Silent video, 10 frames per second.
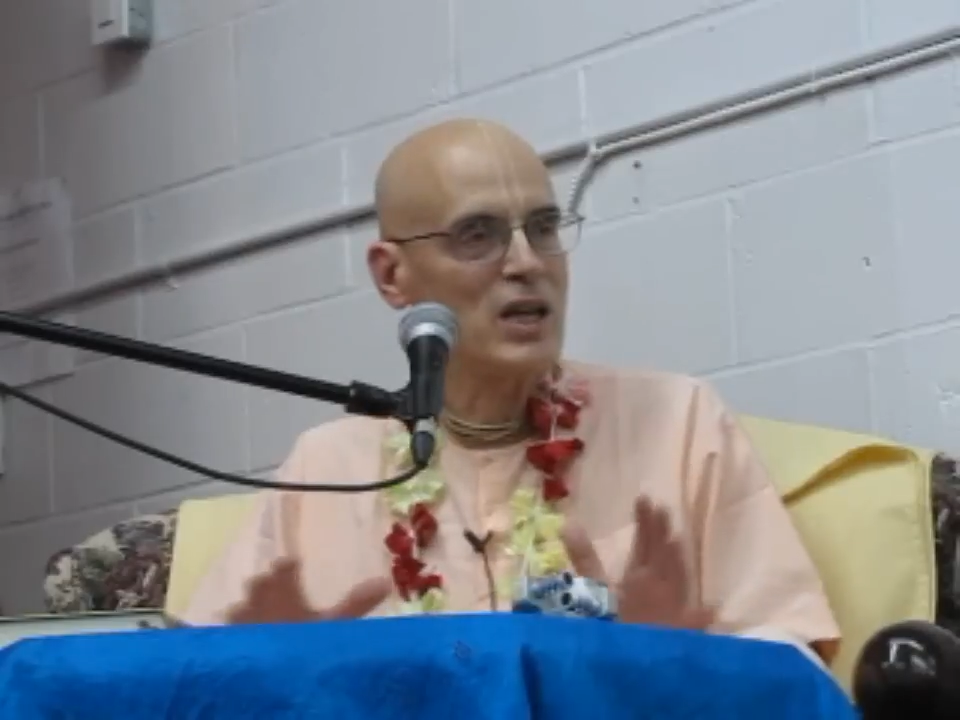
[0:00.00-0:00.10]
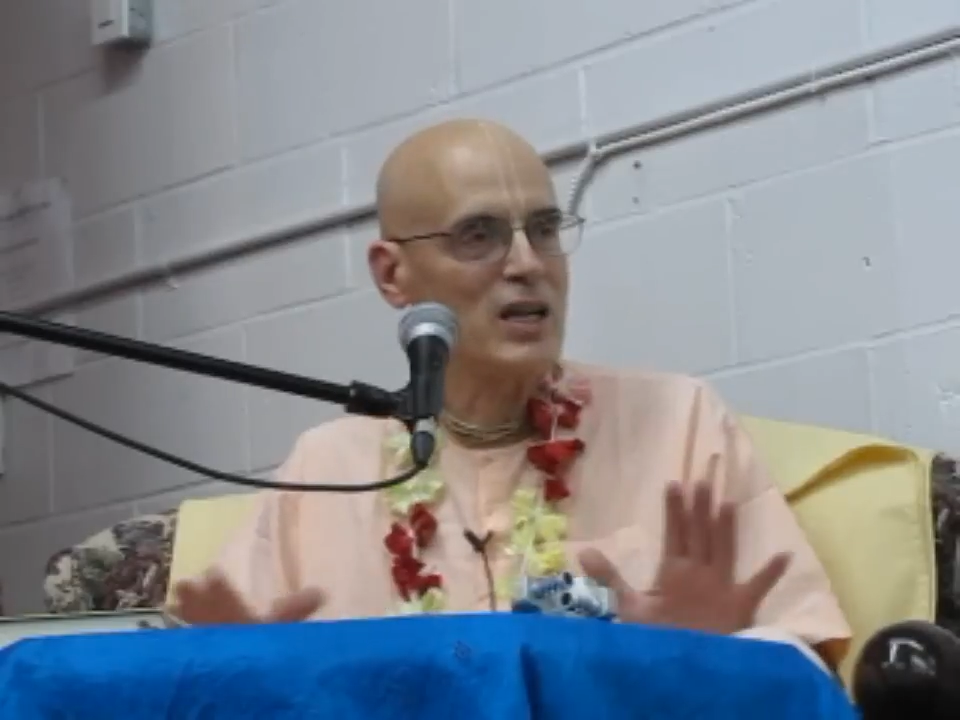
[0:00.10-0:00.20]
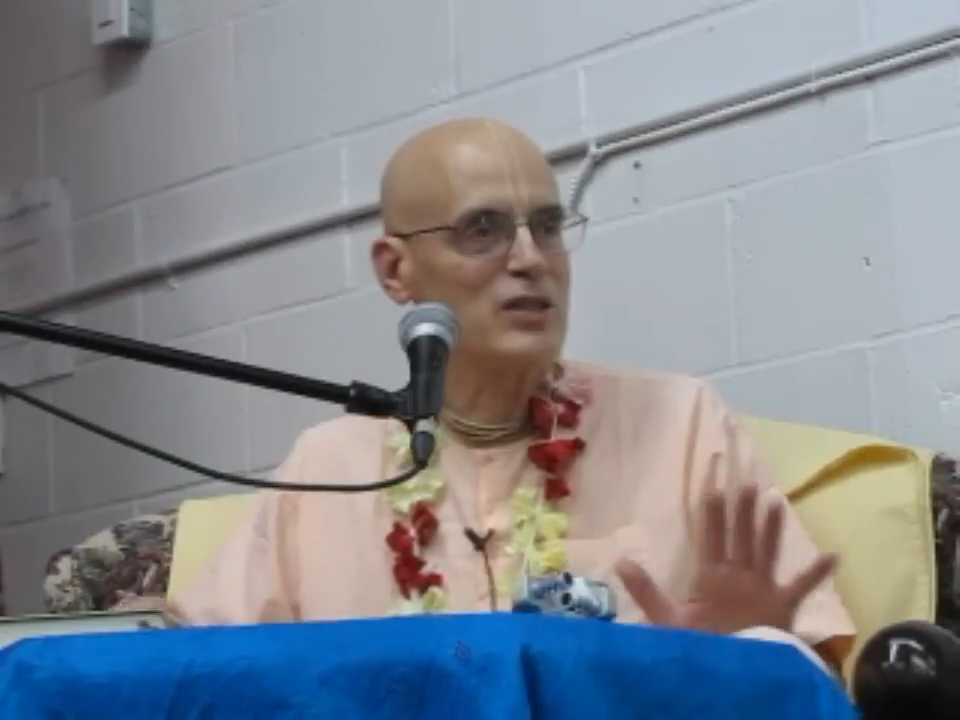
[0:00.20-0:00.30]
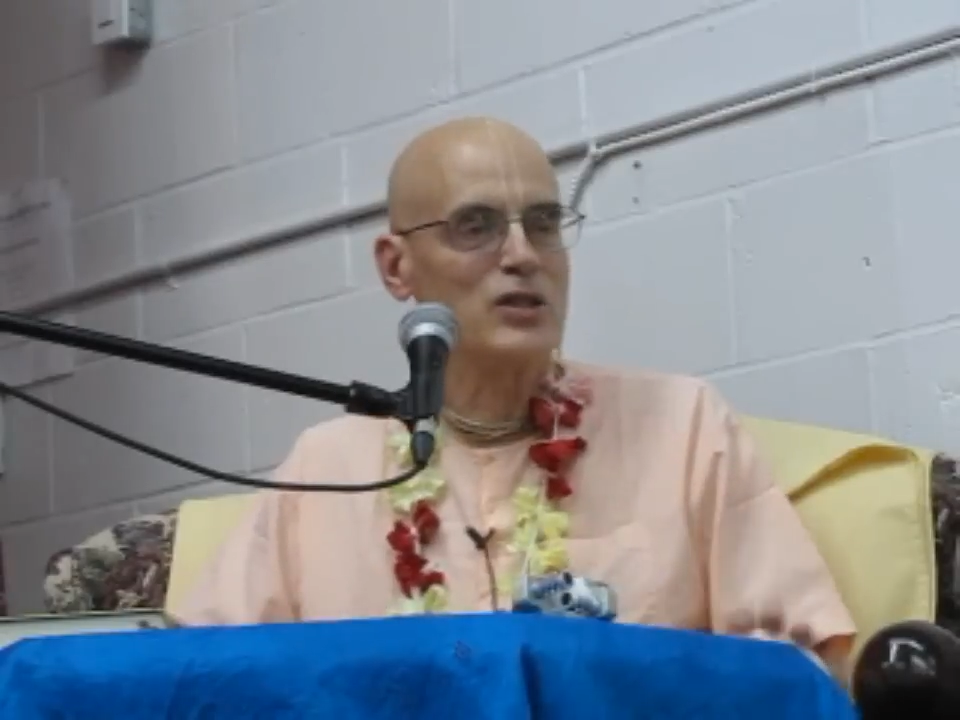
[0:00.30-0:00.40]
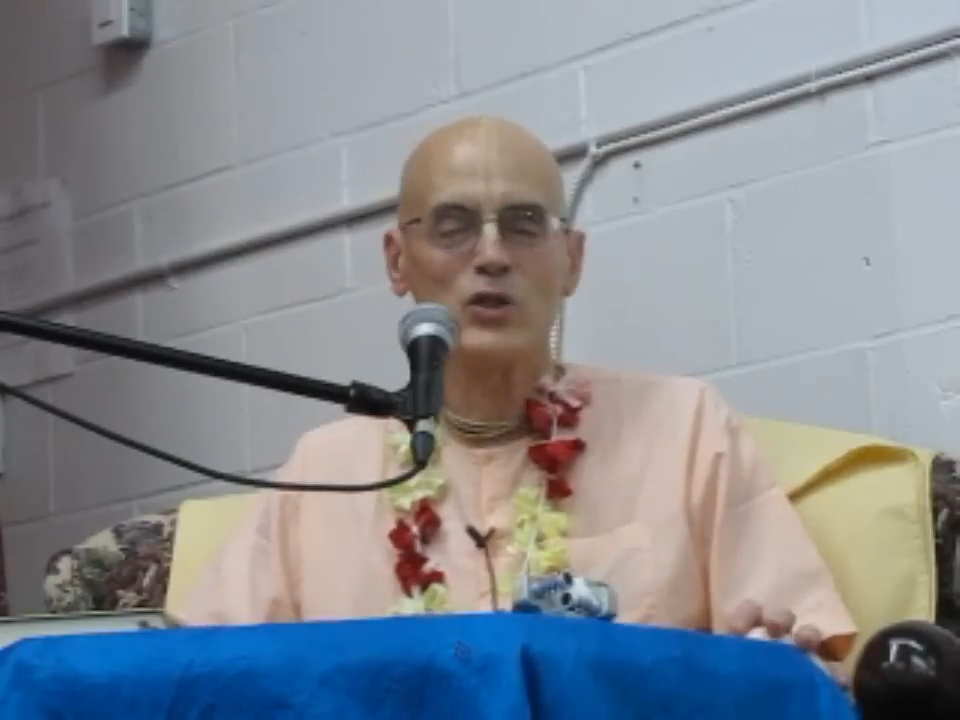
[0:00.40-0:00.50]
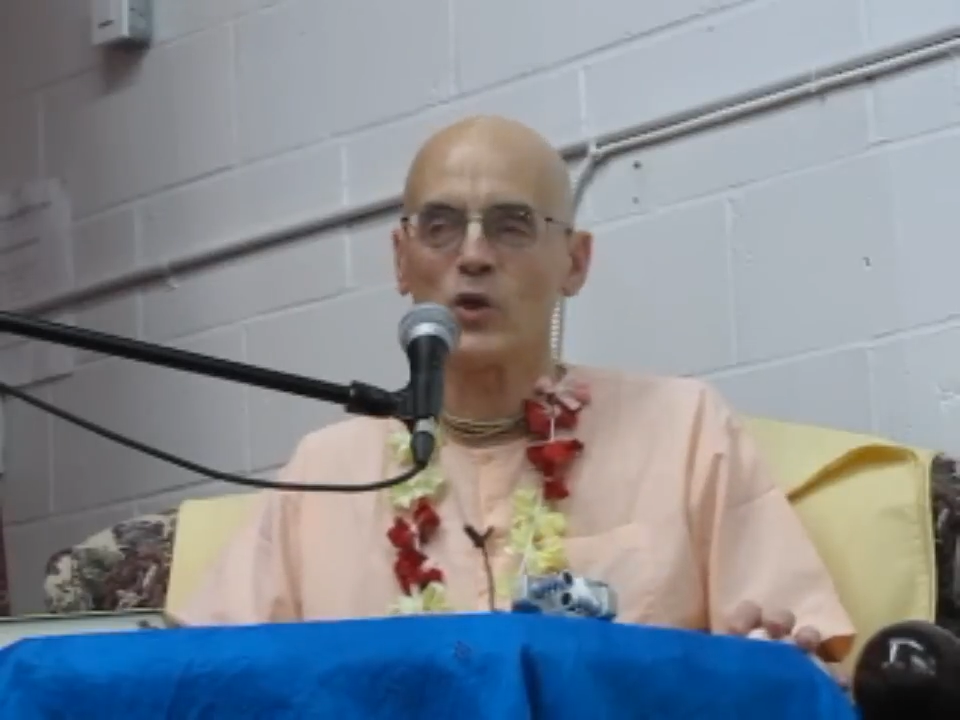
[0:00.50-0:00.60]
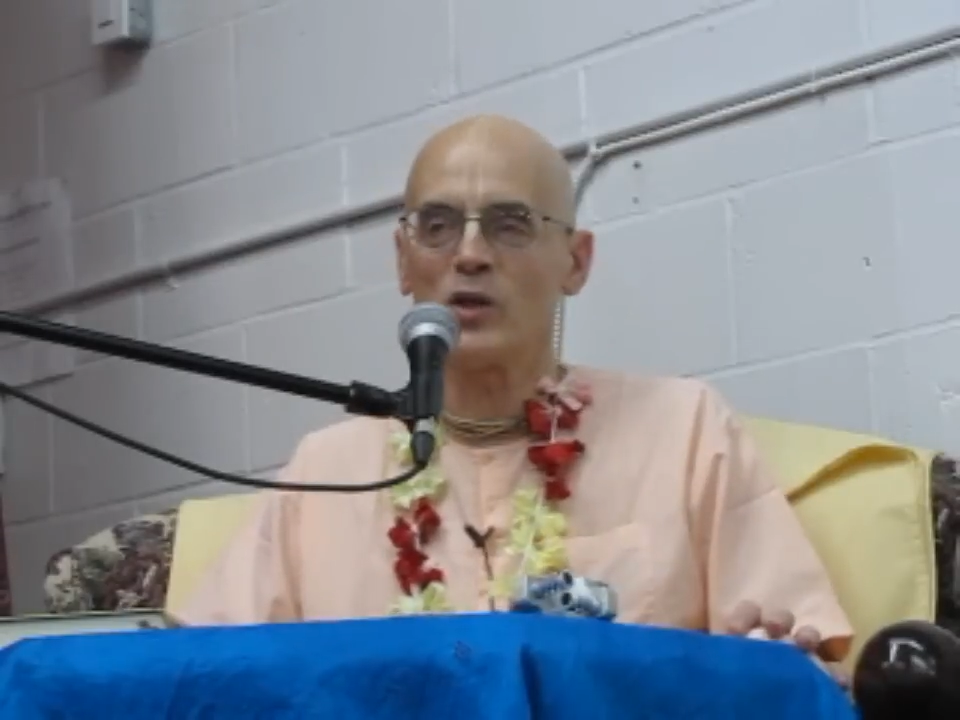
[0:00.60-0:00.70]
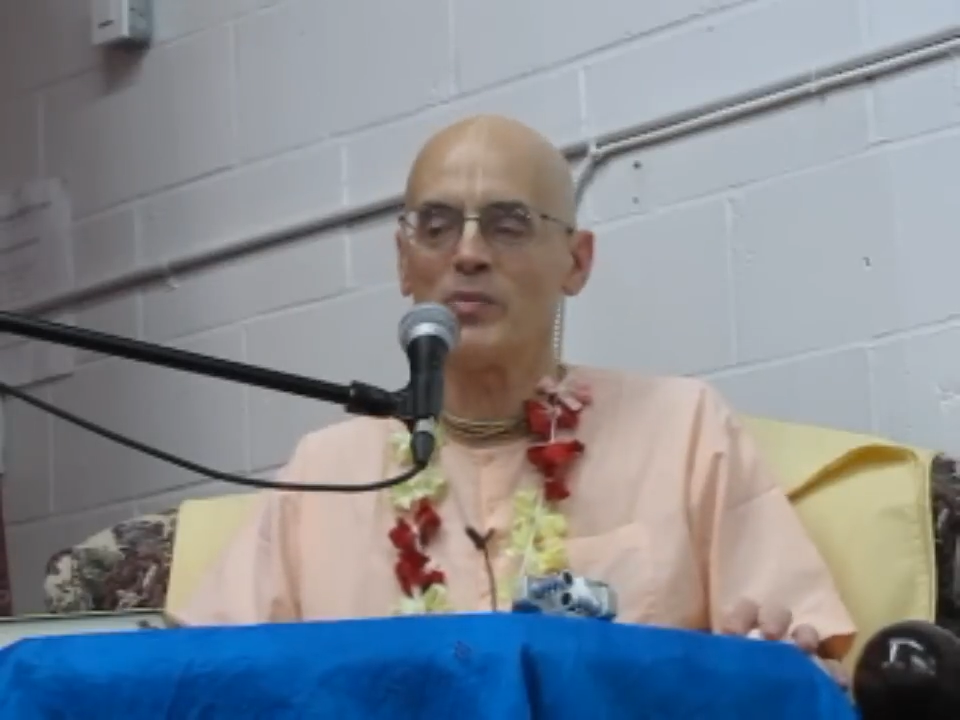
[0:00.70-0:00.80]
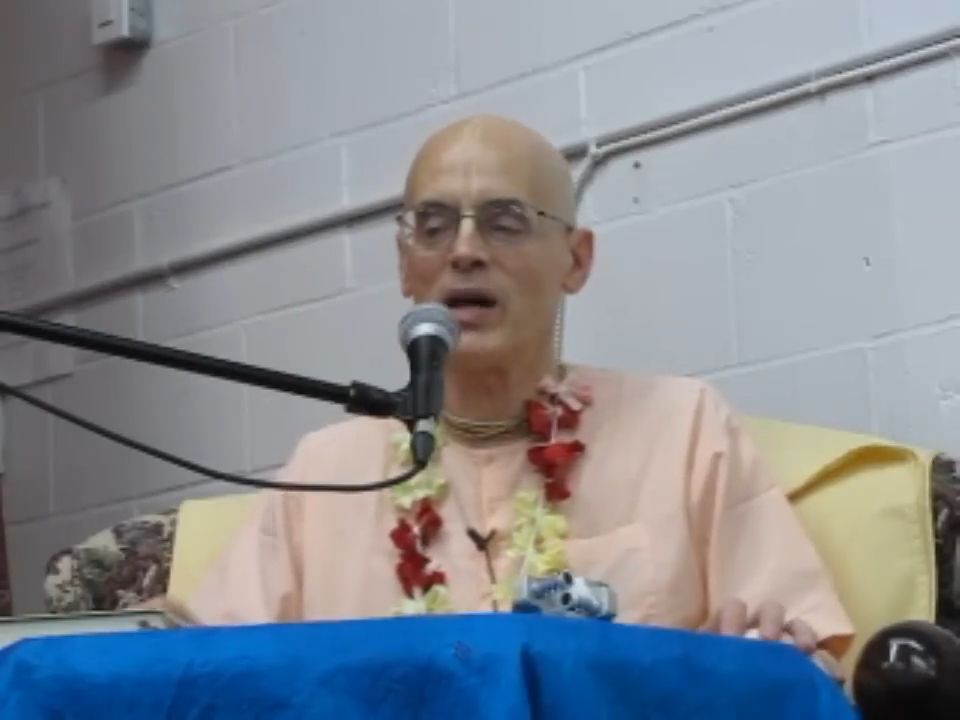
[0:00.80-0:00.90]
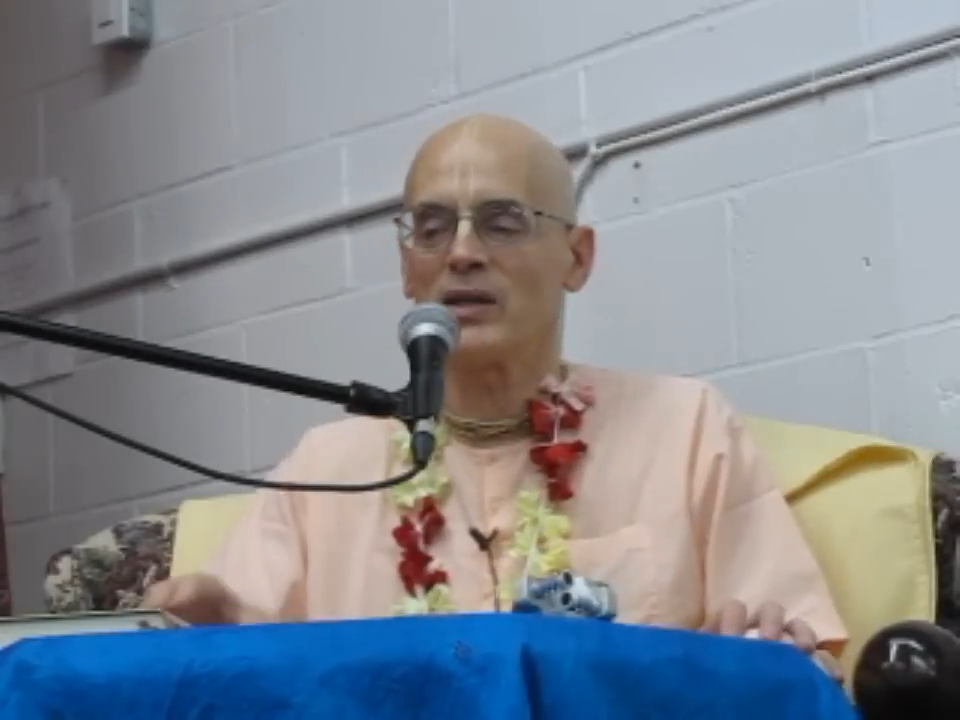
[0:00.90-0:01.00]
consciousness is
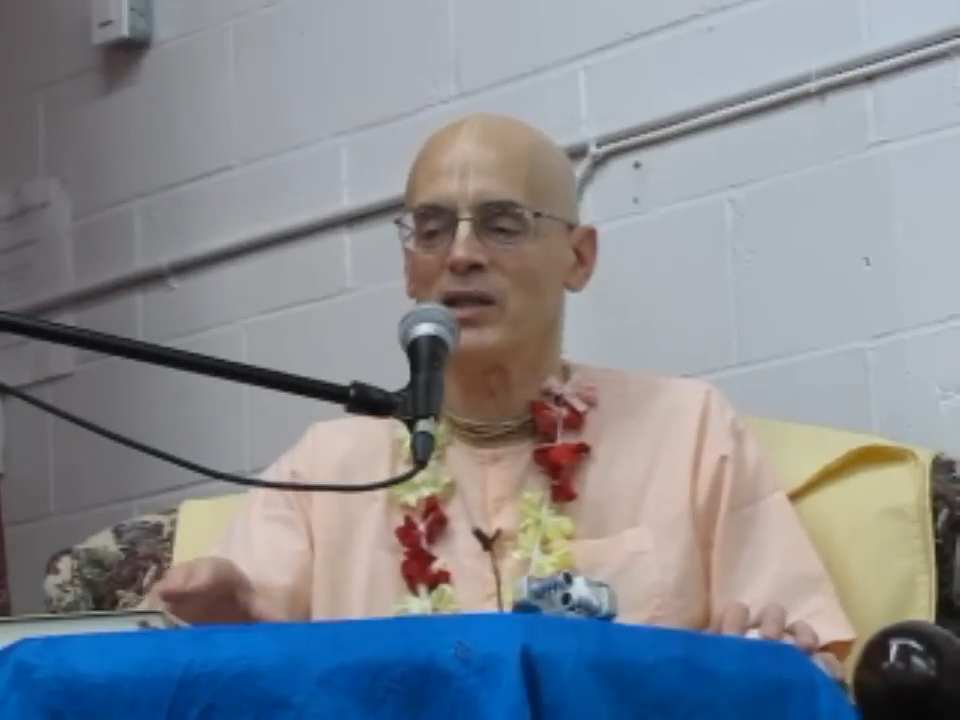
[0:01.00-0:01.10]
all about.